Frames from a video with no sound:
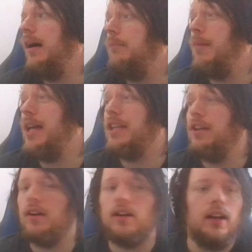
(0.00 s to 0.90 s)
make
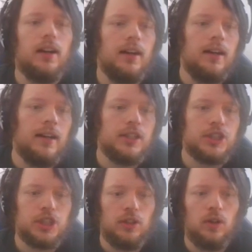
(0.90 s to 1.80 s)
your
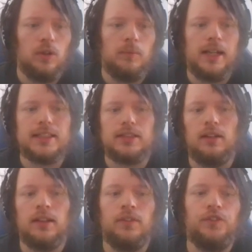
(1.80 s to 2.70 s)
Shaddoll monster
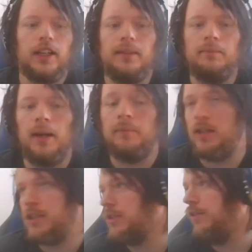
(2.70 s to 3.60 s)
unaffected by
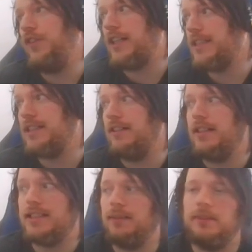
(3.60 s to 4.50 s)
monster effects this turn,
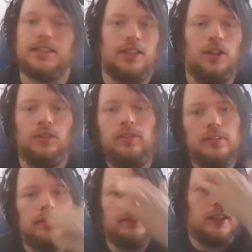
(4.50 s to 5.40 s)
except its own.
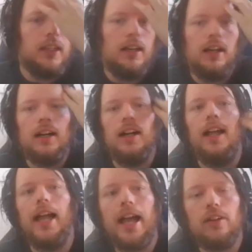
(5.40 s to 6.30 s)

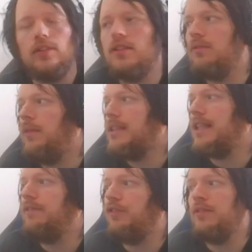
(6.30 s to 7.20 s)
Hound, when
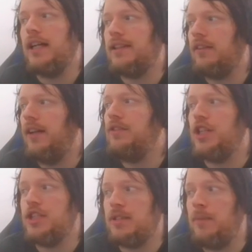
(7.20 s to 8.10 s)
sent from deck to grave,
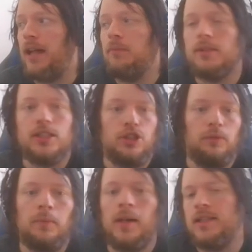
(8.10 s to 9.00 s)
changes the battle position
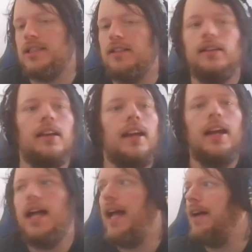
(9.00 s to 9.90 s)
of a monster.
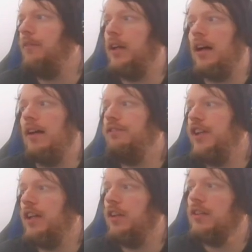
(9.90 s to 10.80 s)
And when on
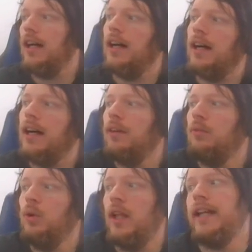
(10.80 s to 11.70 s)
field,
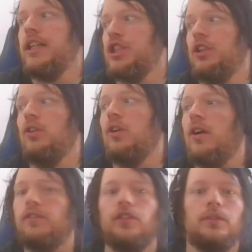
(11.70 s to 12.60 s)
will add a Shaddoll
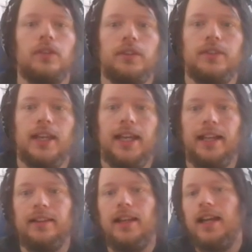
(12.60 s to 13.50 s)
card from grave to
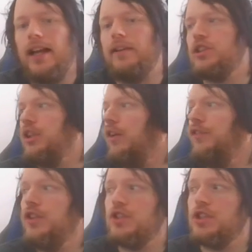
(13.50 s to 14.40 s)
hand. Owl Shaddoll
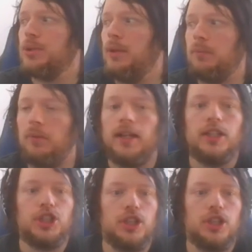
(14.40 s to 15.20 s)
Fusion is quick play